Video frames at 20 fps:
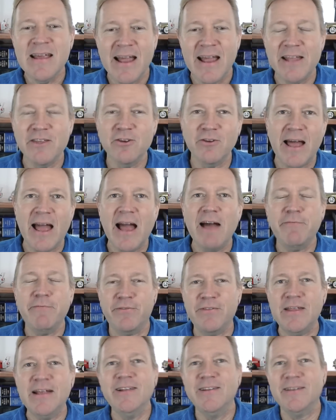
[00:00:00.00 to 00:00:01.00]
And you'll have
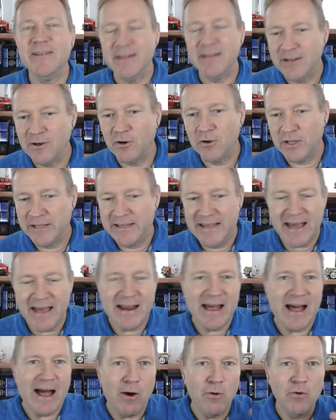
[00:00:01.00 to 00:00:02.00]
things, you know,
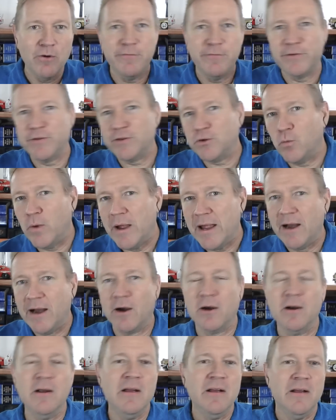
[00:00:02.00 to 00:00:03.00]
get out of
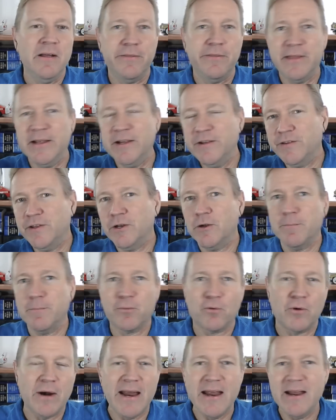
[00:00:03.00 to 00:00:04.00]
square, things that'll
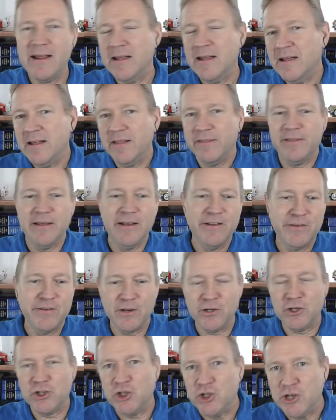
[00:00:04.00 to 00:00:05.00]
break, things
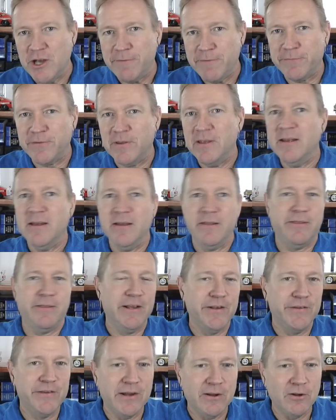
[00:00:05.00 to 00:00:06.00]
that'll shift,
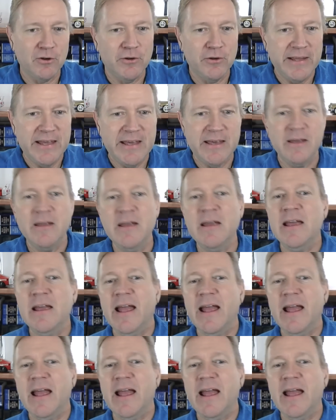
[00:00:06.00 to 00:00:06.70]
things that'll leak.